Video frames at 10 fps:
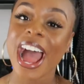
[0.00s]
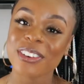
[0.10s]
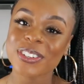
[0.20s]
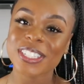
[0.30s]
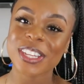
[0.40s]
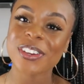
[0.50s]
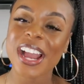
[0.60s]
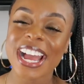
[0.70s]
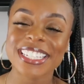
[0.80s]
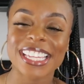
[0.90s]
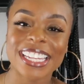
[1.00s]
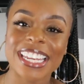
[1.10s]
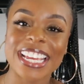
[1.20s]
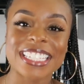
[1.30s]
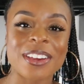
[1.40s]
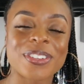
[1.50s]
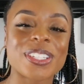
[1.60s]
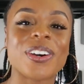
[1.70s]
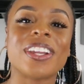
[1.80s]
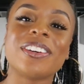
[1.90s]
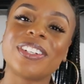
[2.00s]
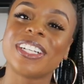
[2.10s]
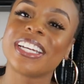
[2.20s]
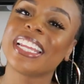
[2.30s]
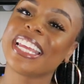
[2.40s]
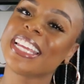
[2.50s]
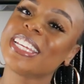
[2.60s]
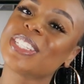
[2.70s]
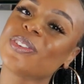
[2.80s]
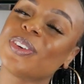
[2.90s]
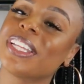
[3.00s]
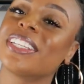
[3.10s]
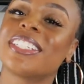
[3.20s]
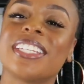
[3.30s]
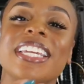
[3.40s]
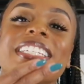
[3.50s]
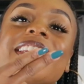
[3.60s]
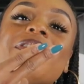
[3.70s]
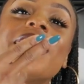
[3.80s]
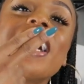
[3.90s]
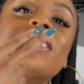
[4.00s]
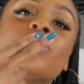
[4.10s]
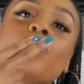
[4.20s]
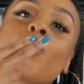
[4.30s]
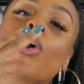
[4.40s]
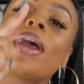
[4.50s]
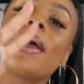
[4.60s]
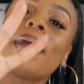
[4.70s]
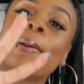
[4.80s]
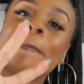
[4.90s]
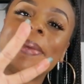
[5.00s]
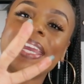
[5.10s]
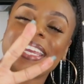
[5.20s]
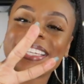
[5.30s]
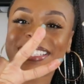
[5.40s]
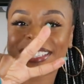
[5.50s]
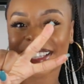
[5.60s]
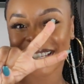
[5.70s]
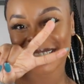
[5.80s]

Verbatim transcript: I will see you guys in the next episode of Good Eats with Shanice. Love you guys. Peace.